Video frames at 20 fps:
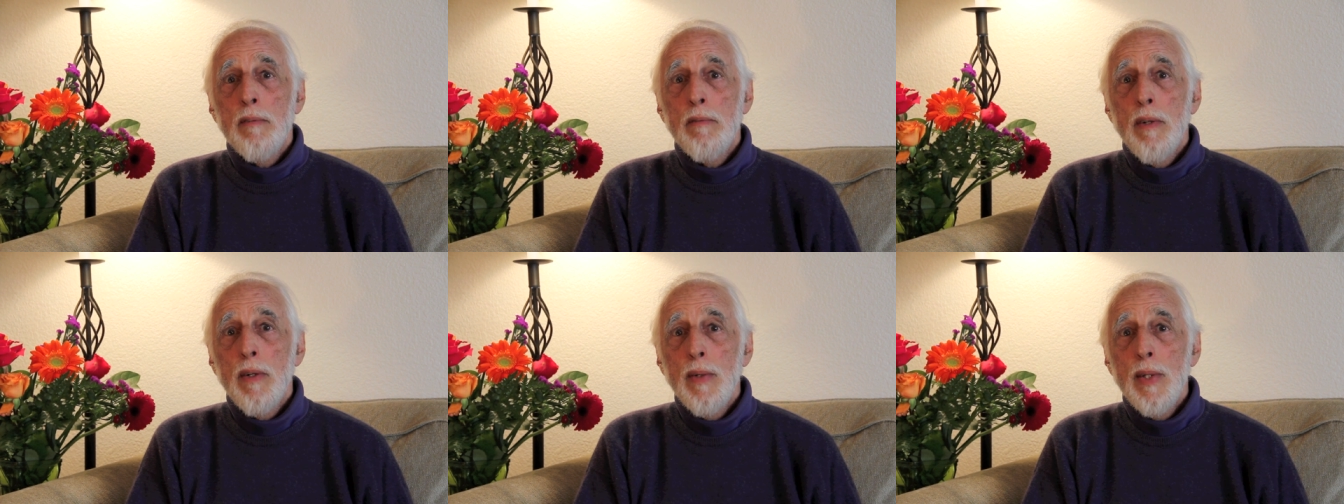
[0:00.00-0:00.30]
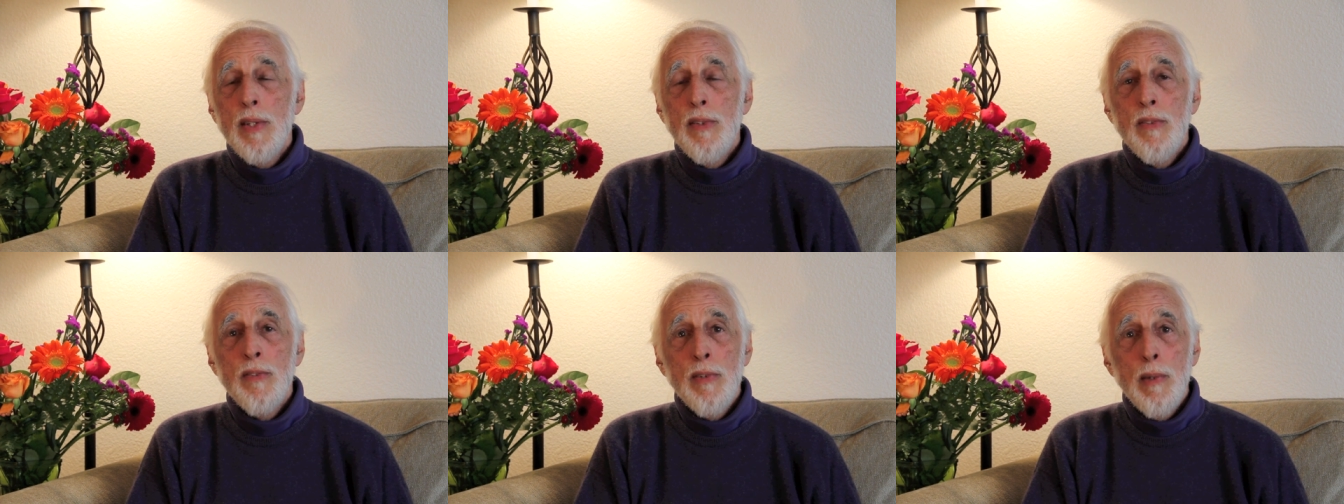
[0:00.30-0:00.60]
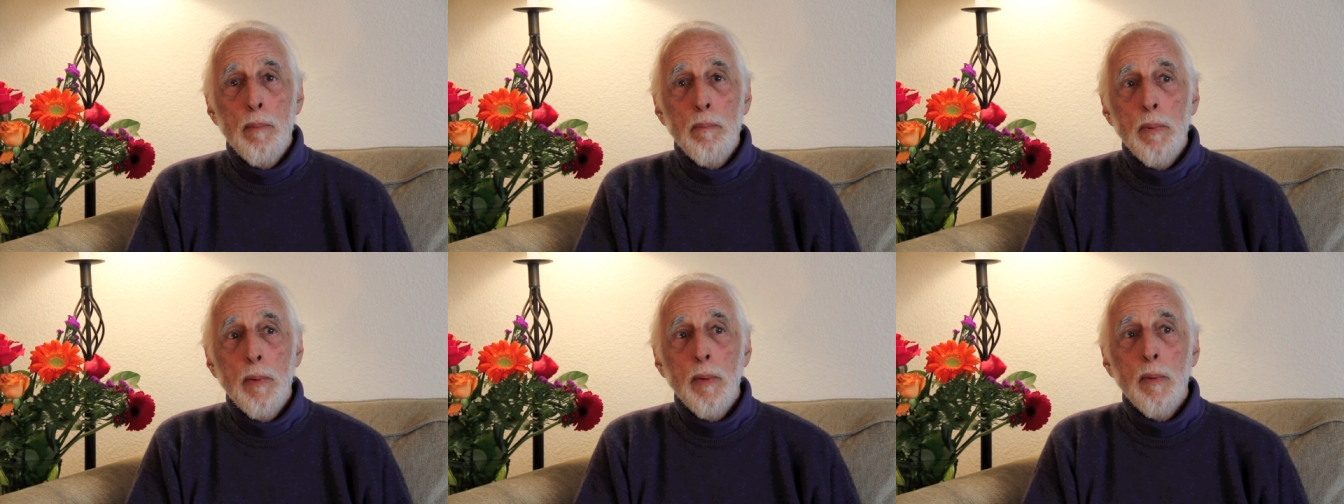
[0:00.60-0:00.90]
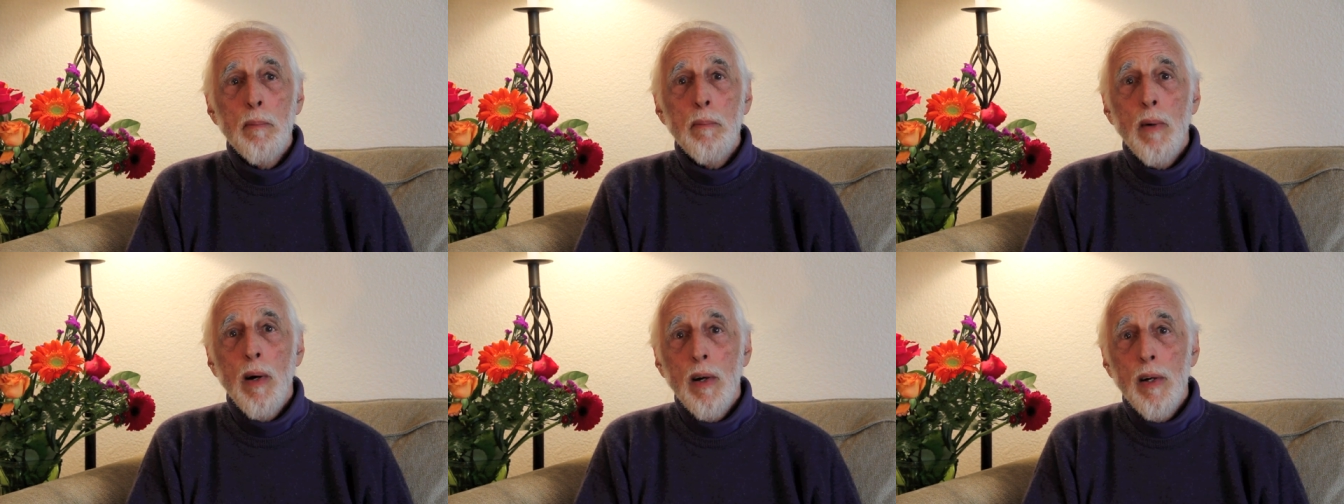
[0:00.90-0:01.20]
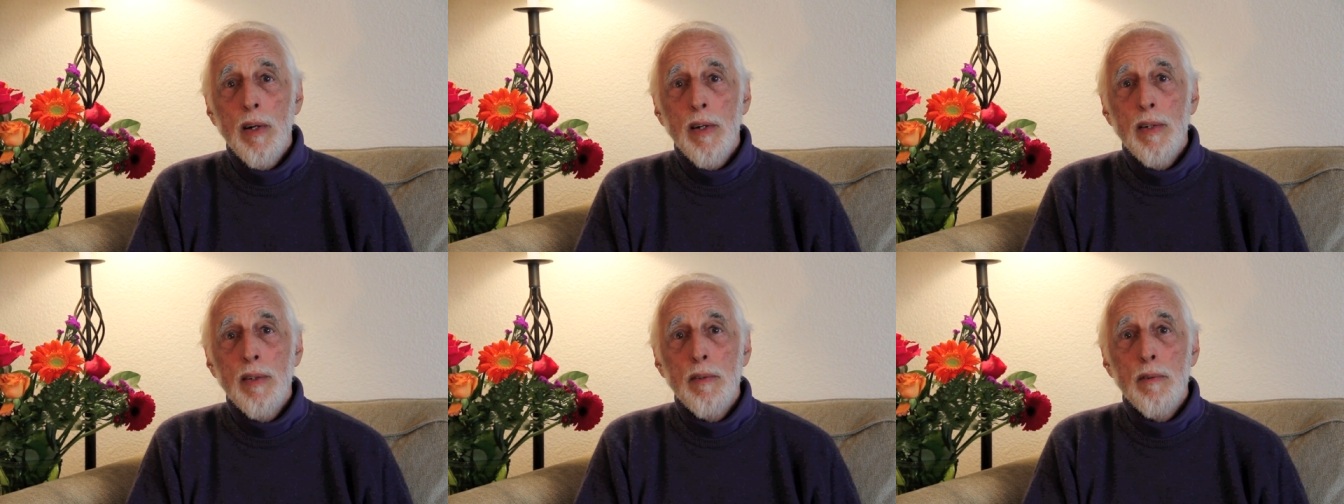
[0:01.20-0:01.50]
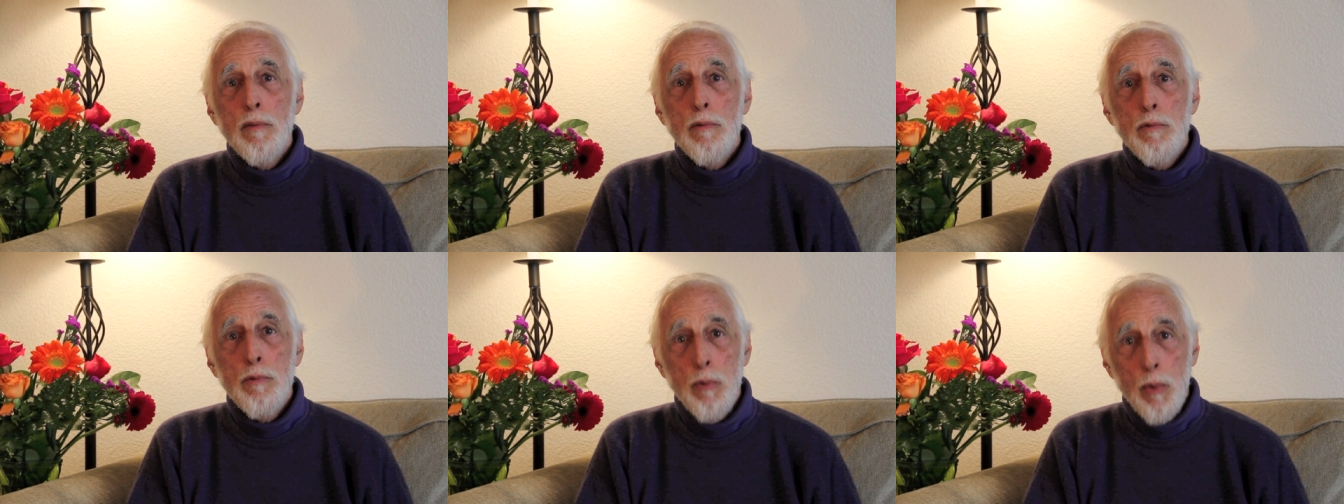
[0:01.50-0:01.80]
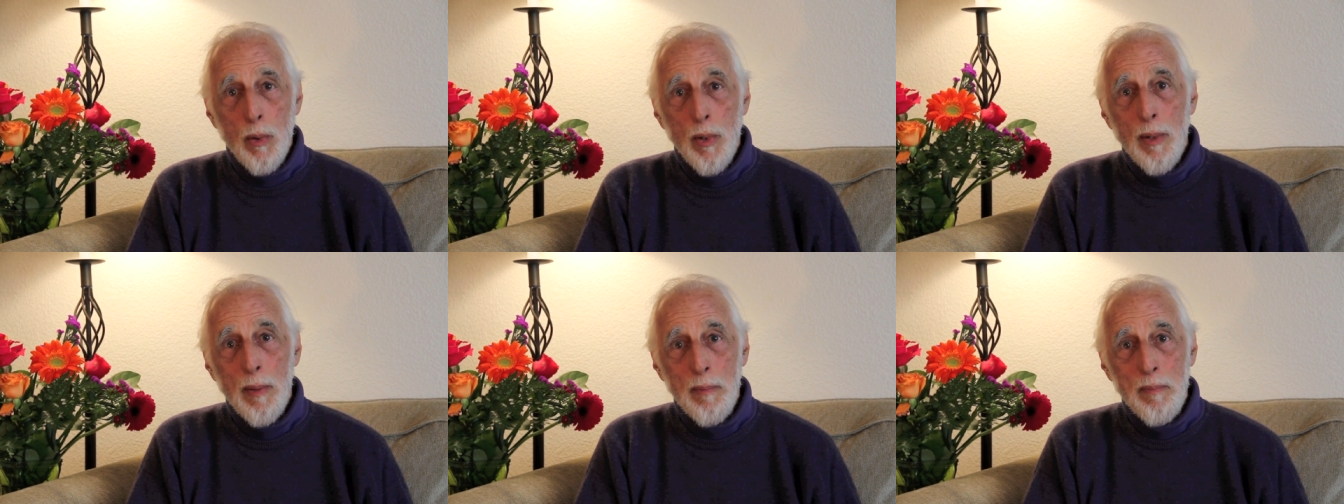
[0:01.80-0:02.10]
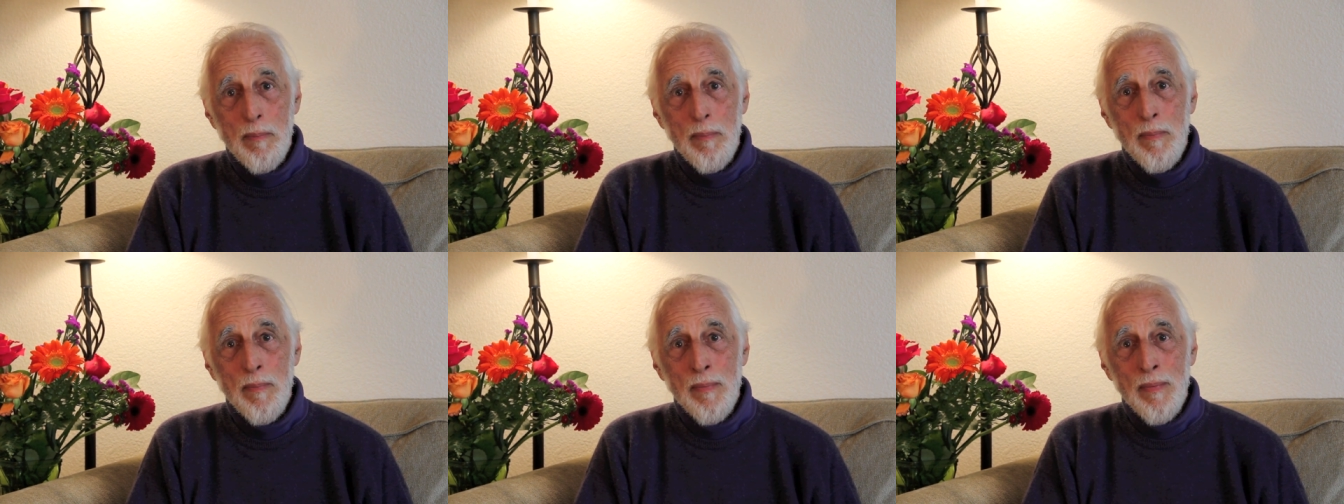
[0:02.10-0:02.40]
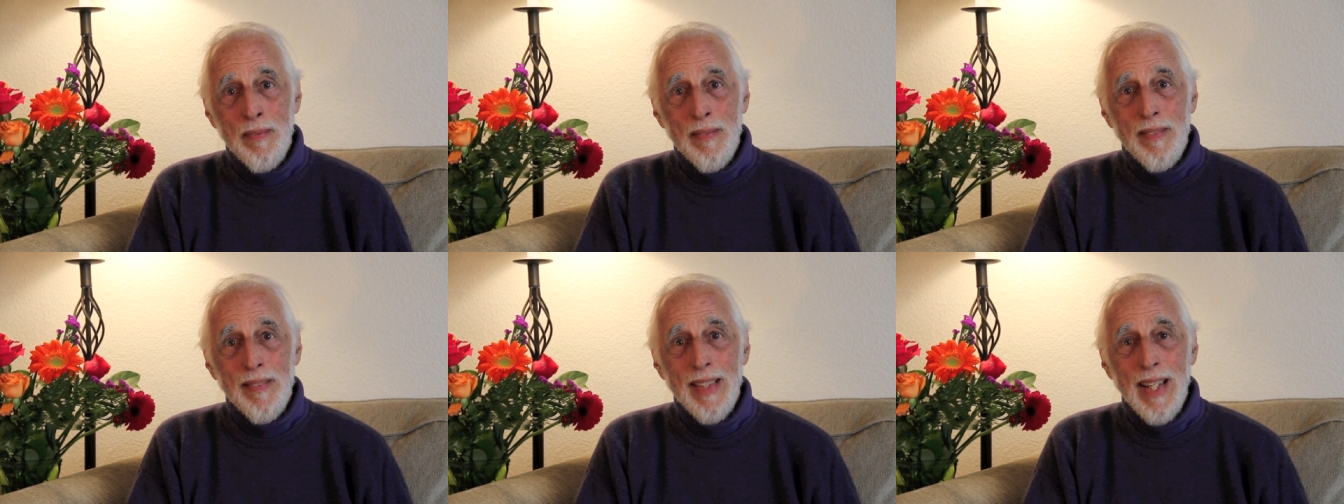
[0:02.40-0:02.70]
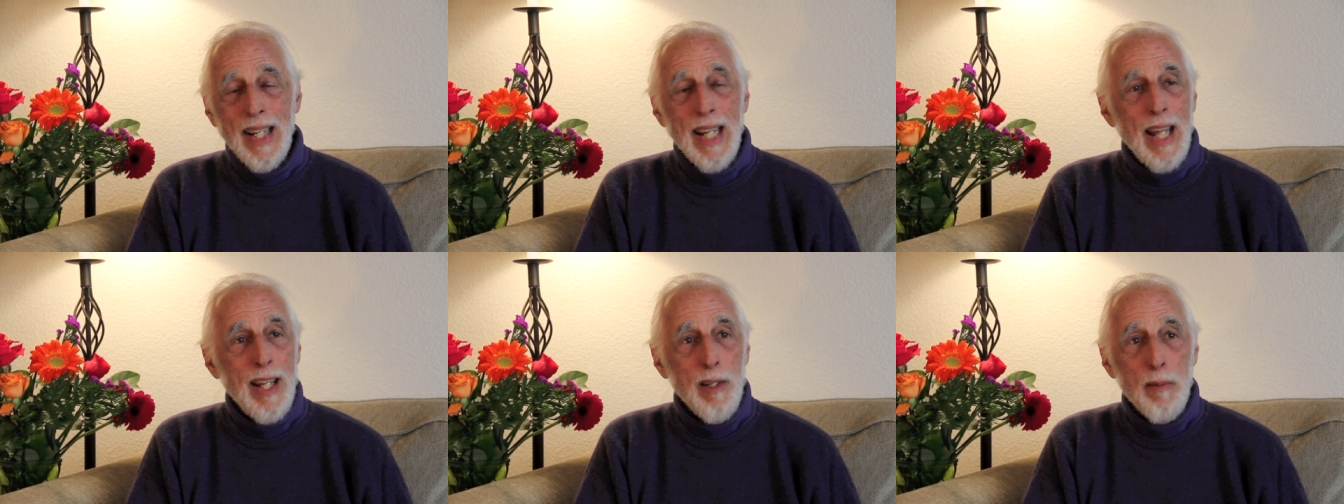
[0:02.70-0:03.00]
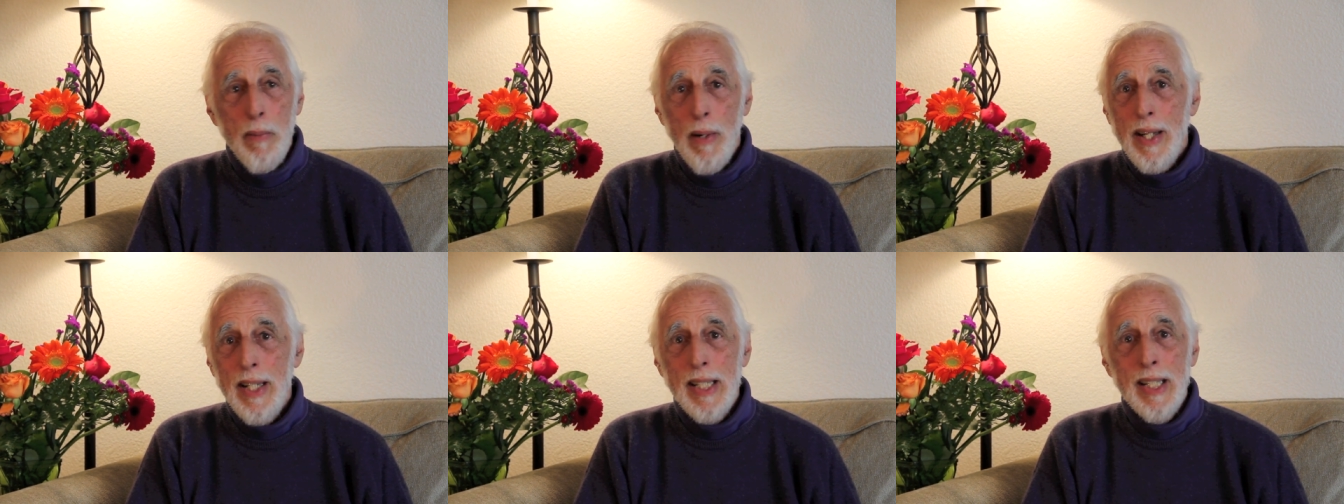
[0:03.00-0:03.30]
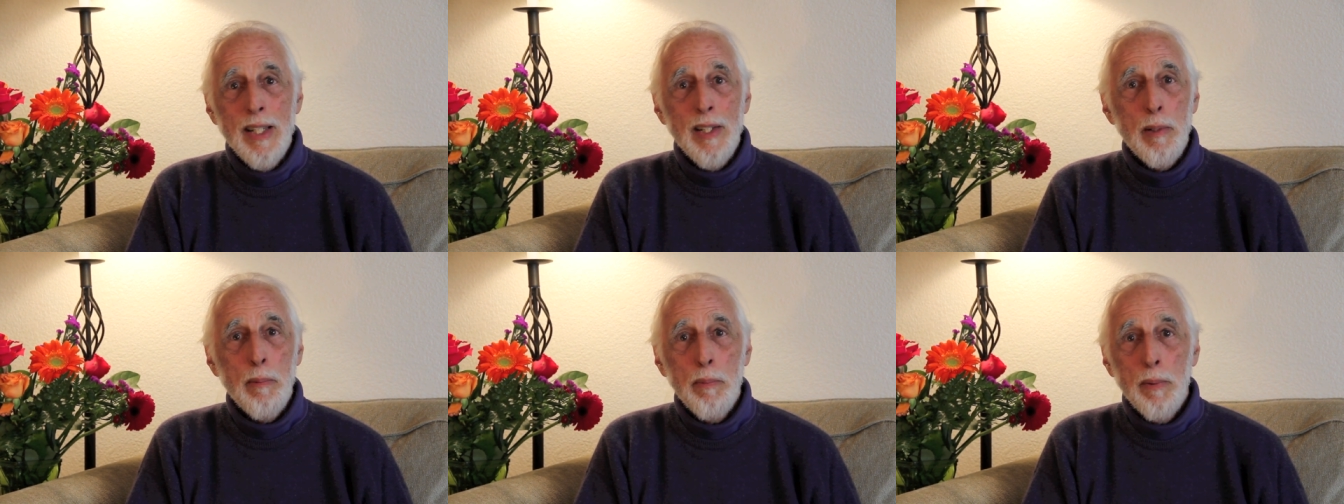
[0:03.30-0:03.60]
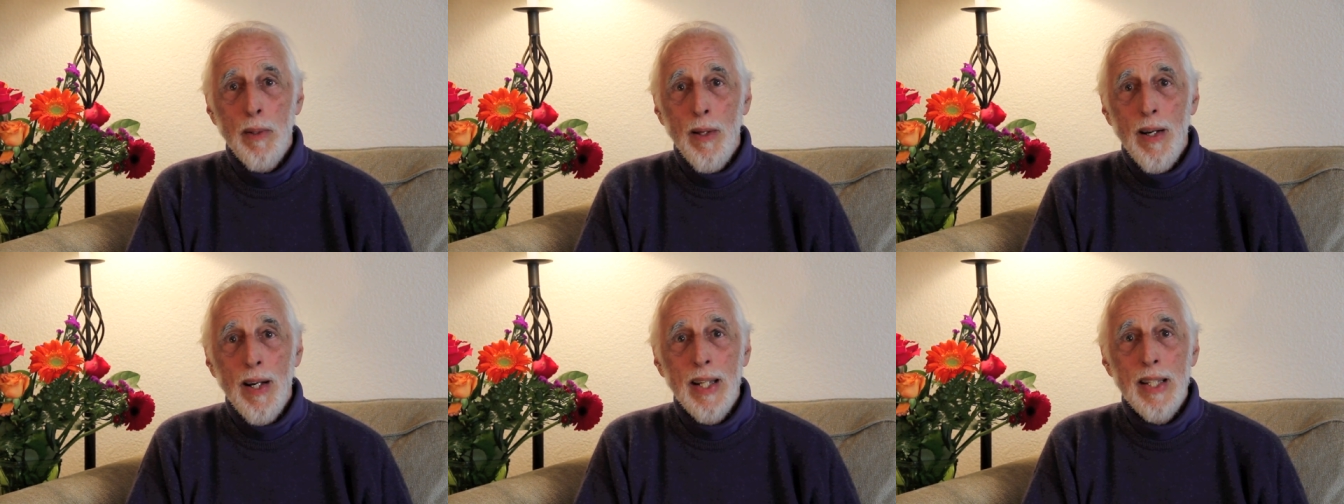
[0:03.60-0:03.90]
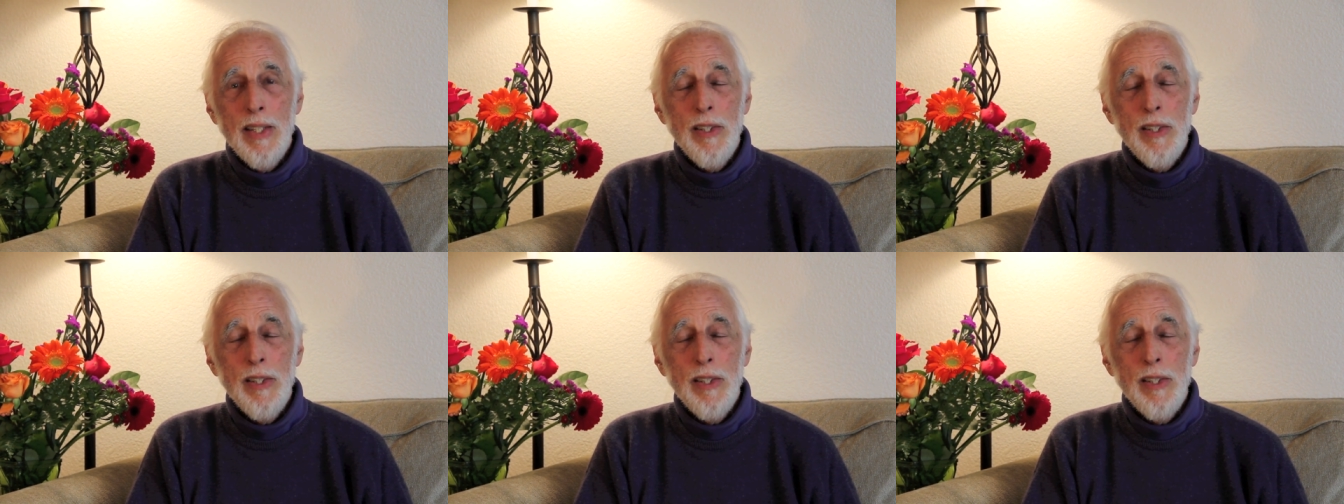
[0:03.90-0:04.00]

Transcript: a very simple modern form that anybody can apply.